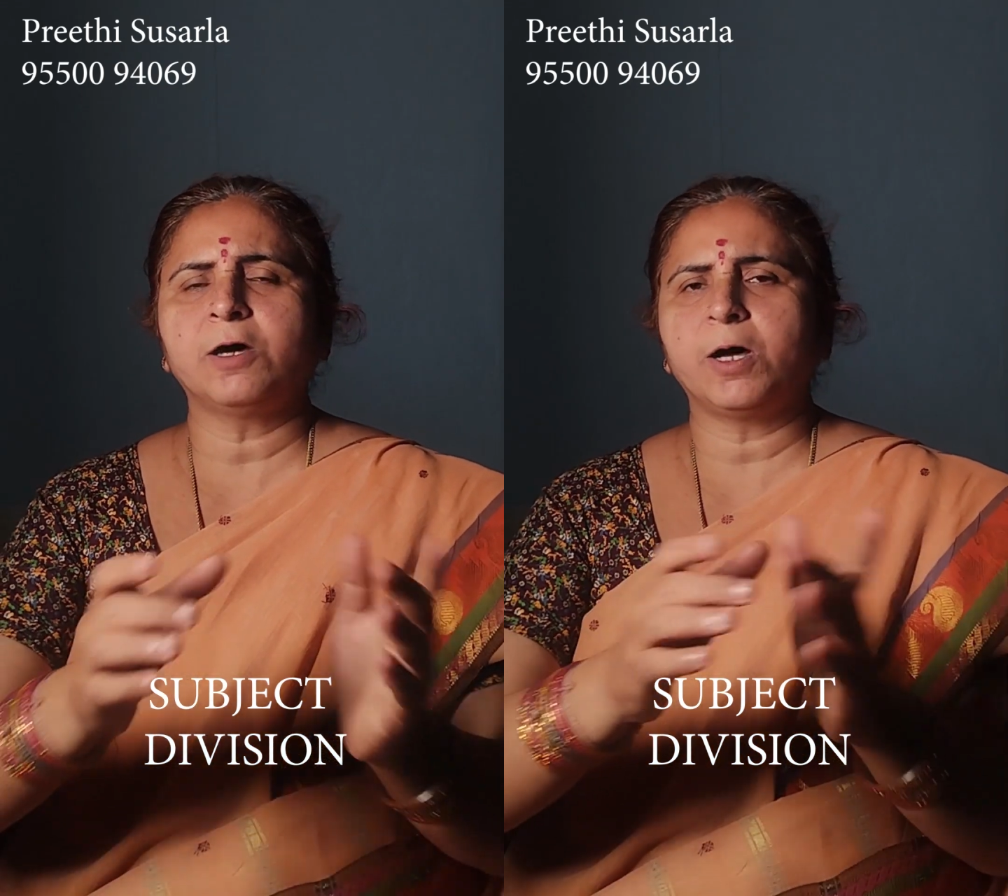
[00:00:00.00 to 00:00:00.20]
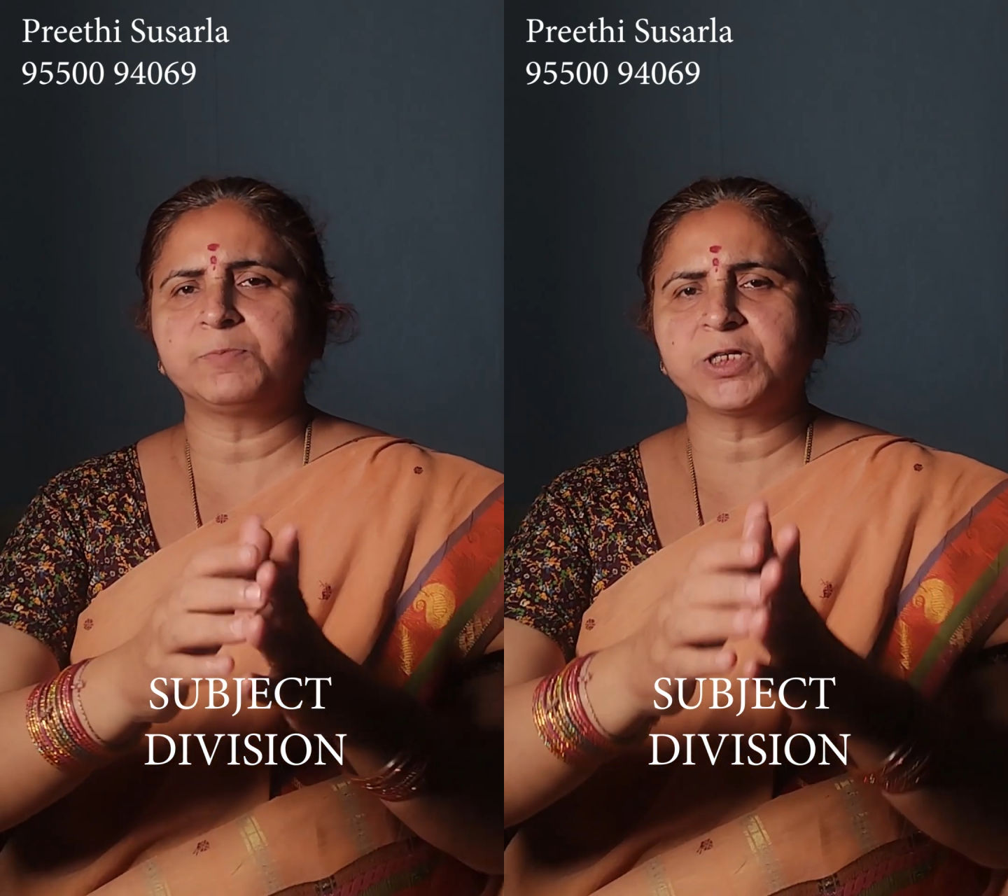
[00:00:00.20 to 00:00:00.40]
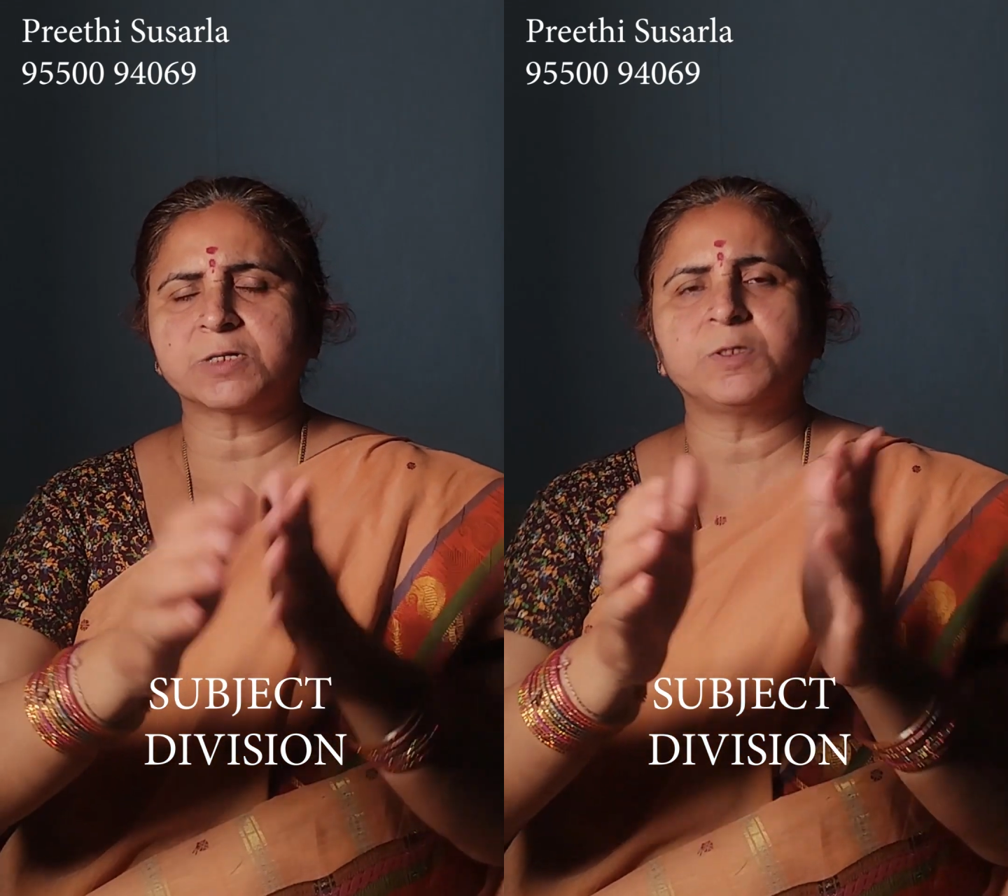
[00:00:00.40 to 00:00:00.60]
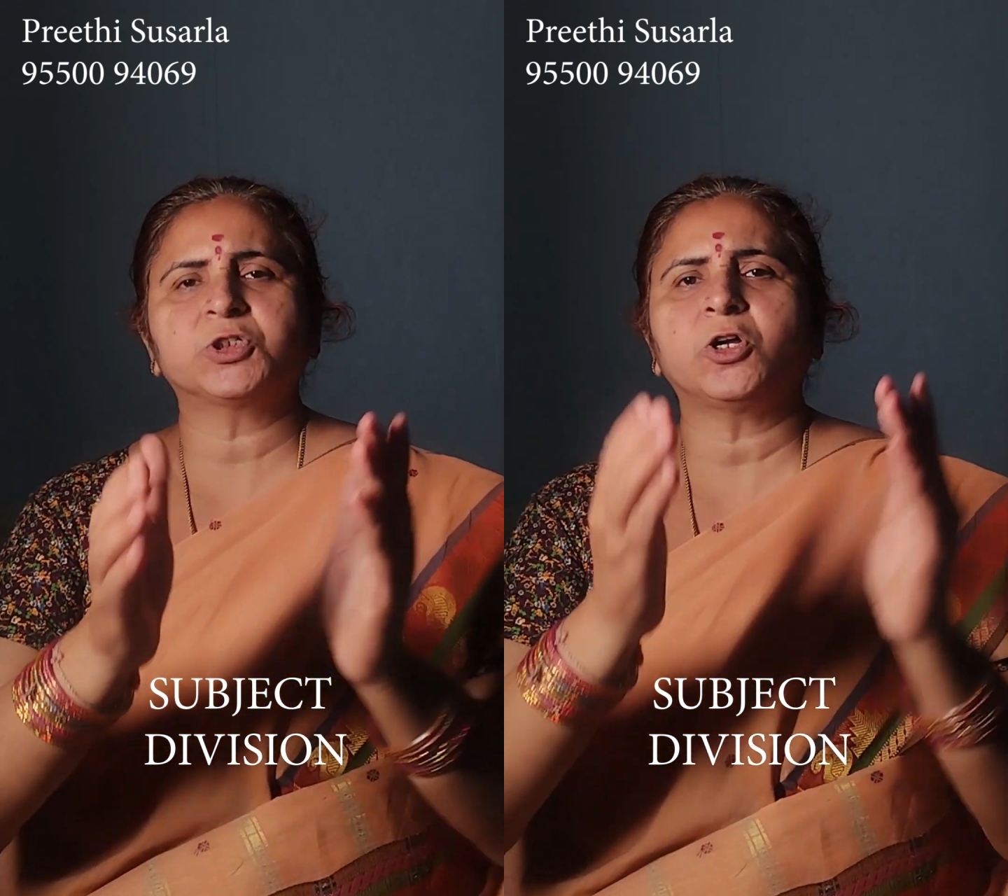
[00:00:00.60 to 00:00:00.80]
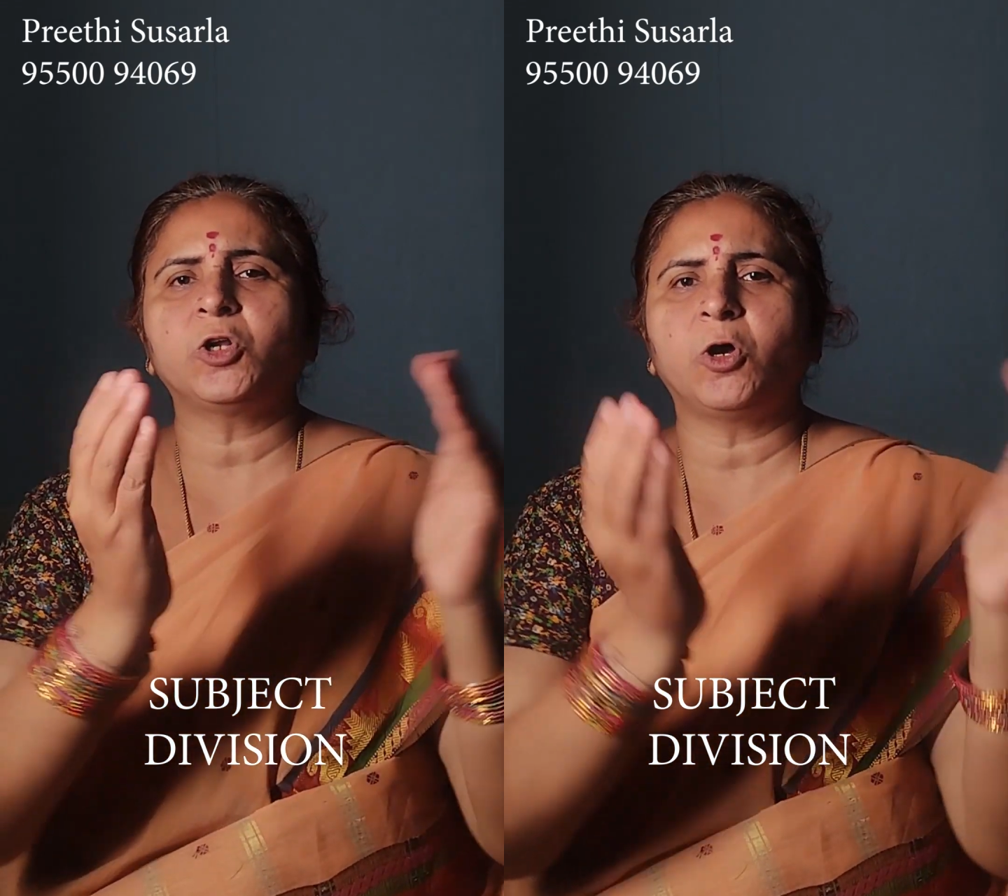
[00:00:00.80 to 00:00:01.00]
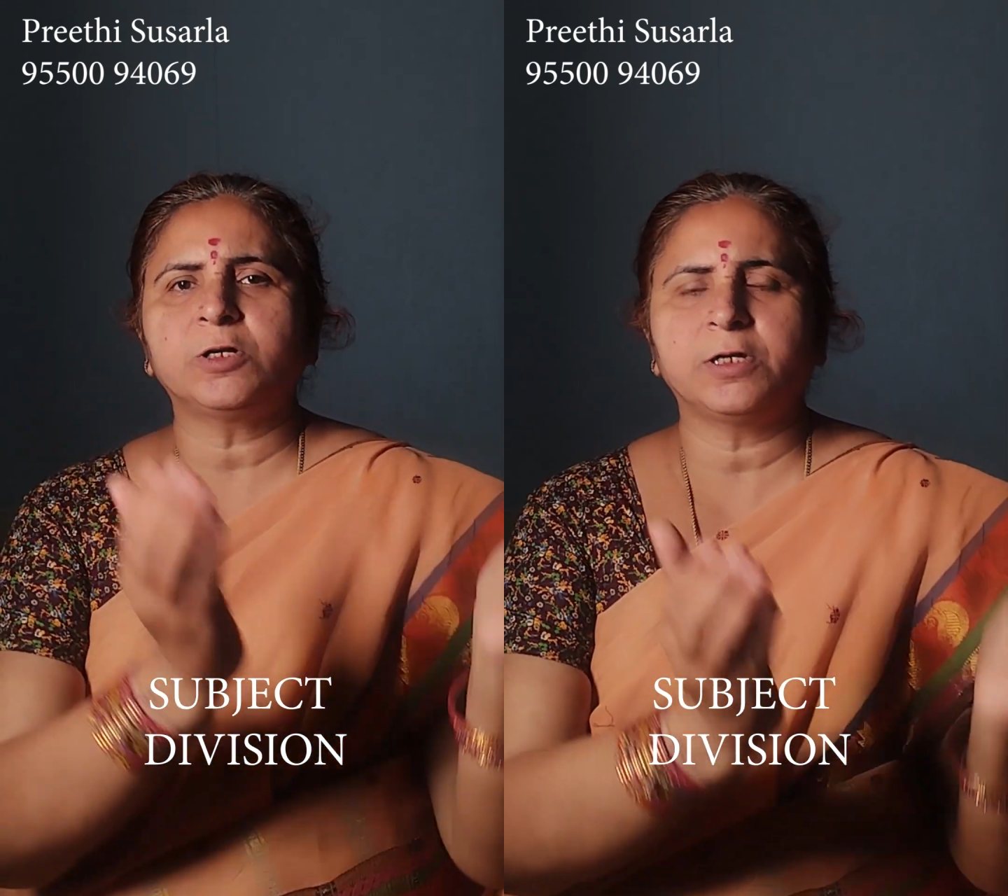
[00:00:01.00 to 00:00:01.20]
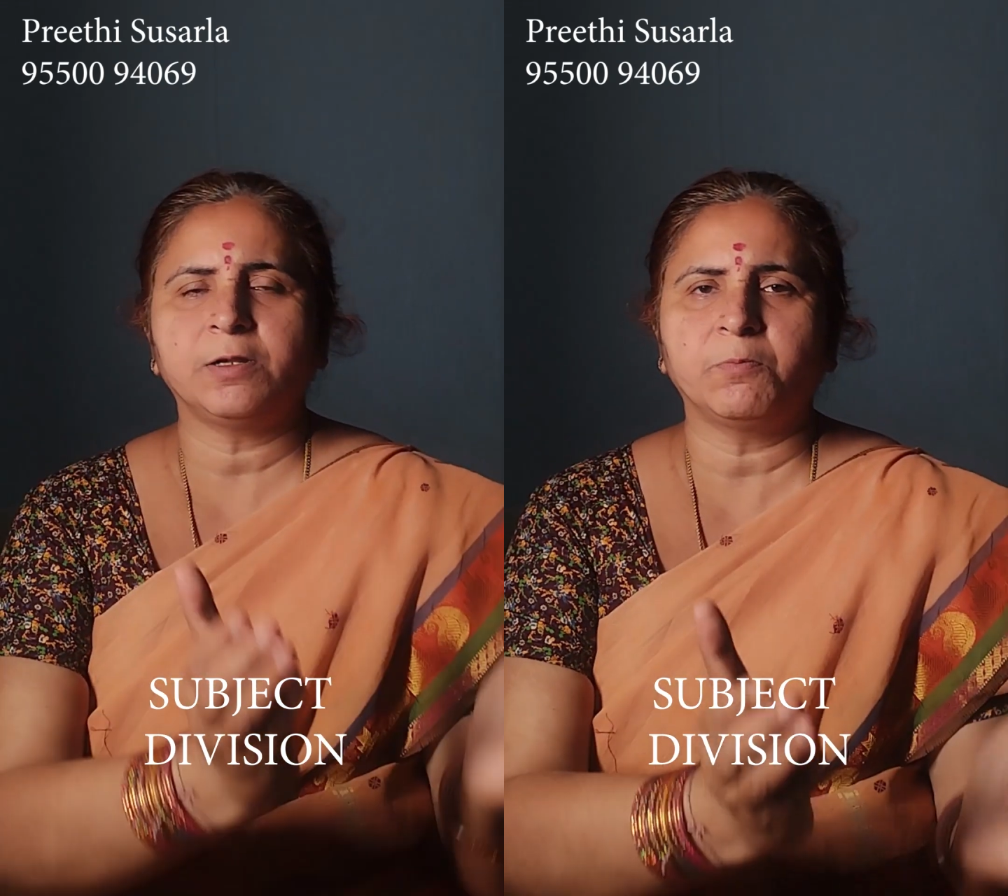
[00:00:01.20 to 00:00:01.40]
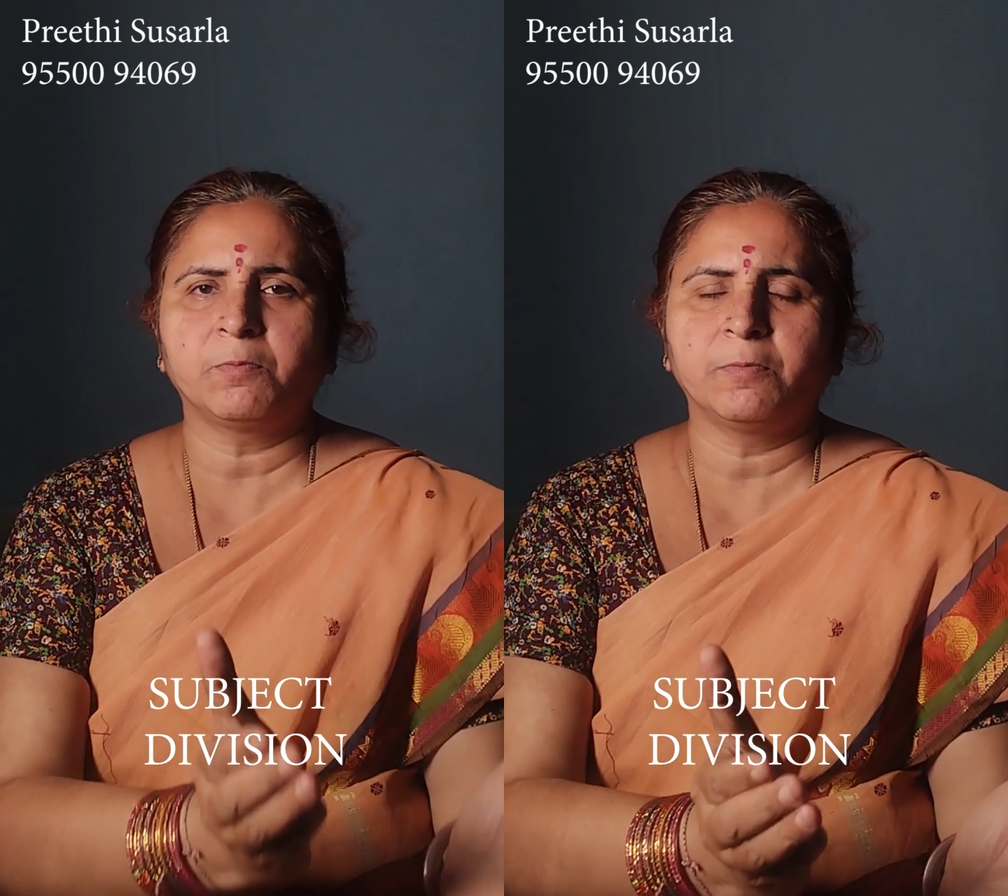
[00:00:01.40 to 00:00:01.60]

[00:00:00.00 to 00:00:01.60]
the objects which are not